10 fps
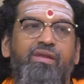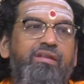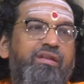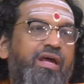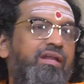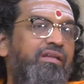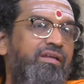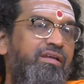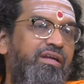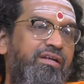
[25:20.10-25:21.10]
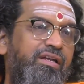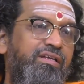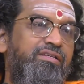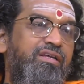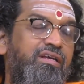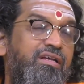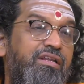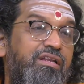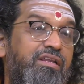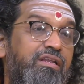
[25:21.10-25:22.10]
And he attains
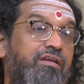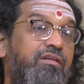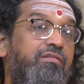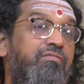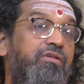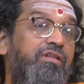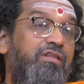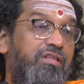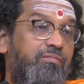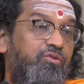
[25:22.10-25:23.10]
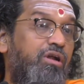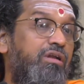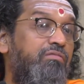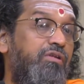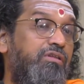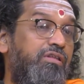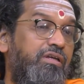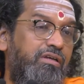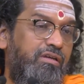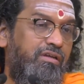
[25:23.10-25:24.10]
Nirvrittim, not
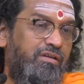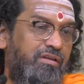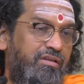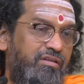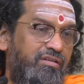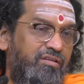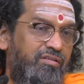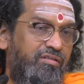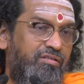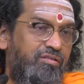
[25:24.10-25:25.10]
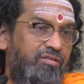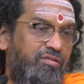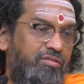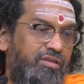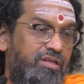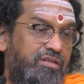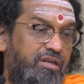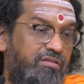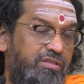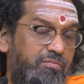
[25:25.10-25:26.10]
Nivritti.
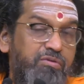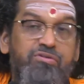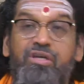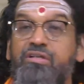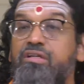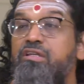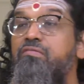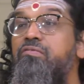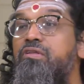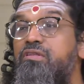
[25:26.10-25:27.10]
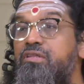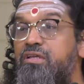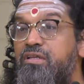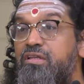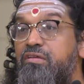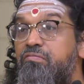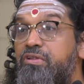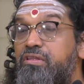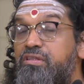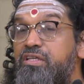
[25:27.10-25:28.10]
Yesterday somebody was chanting Nivritti.
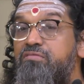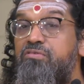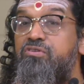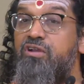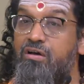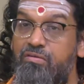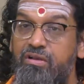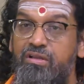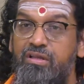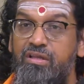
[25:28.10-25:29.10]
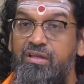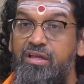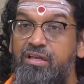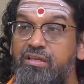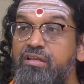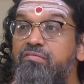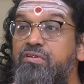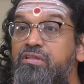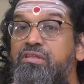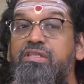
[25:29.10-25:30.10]
Nivritti is withdrawal. And
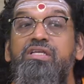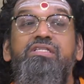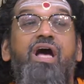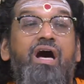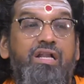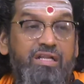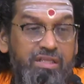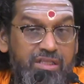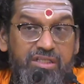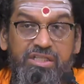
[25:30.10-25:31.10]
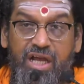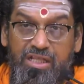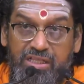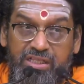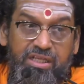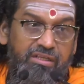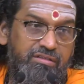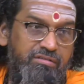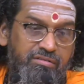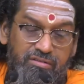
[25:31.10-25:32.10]
Nirvritti is Anand, Shanti.
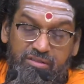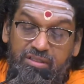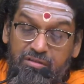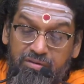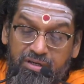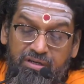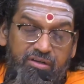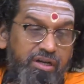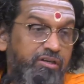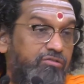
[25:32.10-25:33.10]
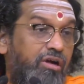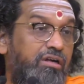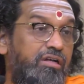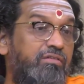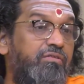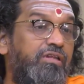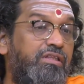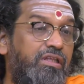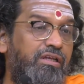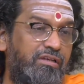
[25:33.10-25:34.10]
See the word? It is not
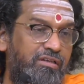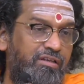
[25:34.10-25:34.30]
Nivritti.